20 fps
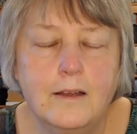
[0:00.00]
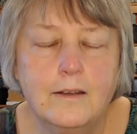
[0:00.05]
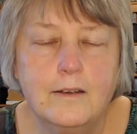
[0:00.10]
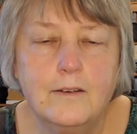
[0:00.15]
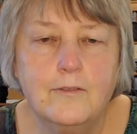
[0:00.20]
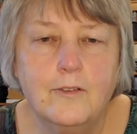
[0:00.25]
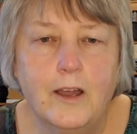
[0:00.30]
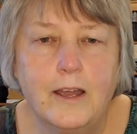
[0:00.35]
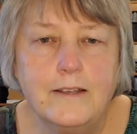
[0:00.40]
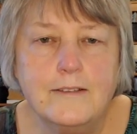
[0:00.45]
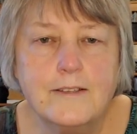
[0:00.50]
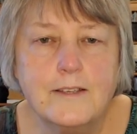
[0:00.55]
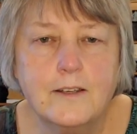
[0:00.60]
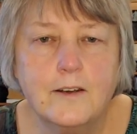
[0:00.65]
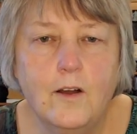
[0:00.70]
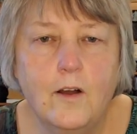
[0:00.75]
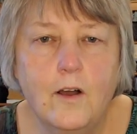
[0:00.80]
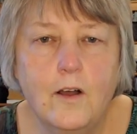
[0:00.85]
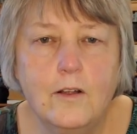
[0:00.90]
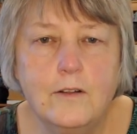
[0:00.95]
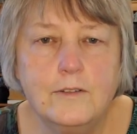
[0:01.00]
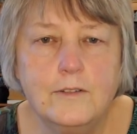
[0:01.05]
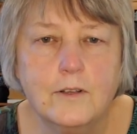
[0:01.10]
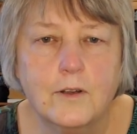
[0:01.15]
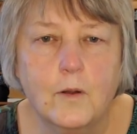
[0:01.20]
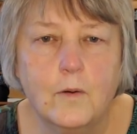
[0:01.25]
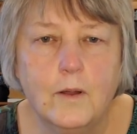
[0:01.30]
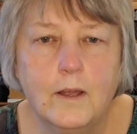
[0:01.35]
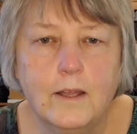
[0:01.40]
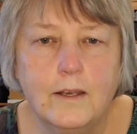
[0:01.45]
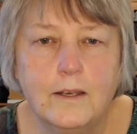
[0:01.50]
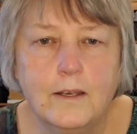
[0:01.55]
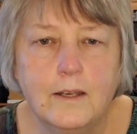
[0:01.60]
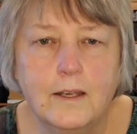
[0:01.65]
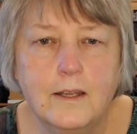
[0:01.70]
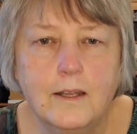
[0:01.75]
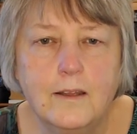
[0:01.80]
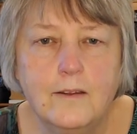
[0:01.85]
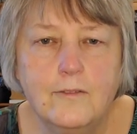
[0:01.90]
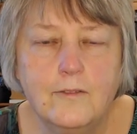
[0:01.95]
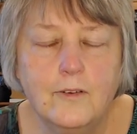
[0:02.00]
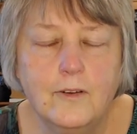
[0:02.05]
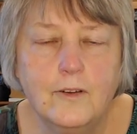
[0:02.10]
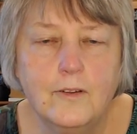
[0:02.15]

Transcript: device at all, to go ahead and leave